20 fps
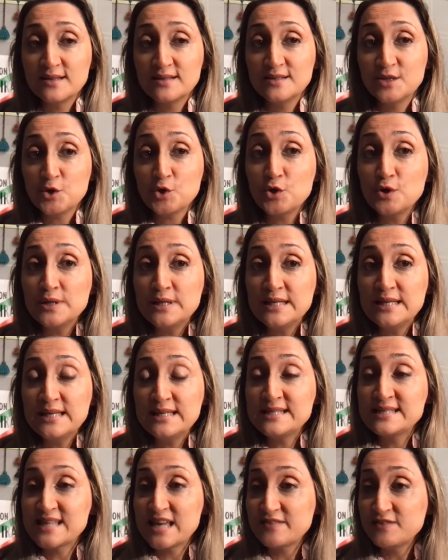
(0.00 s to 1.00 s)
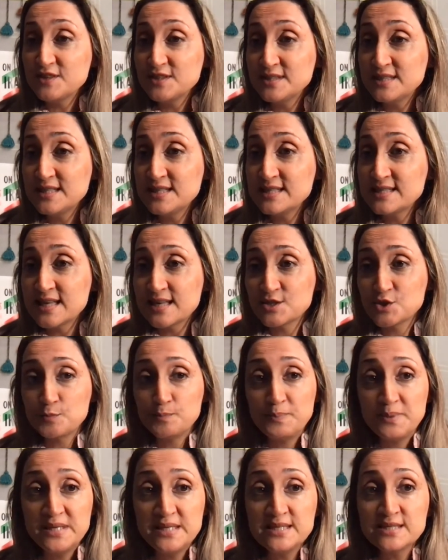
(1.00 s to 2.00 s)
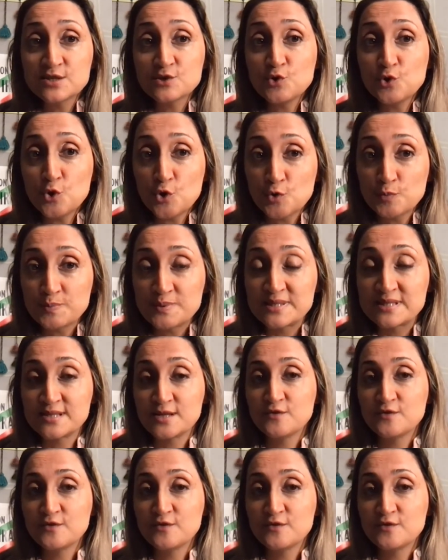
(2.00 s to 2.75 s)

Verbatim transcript: in early seventies as a Peace Corps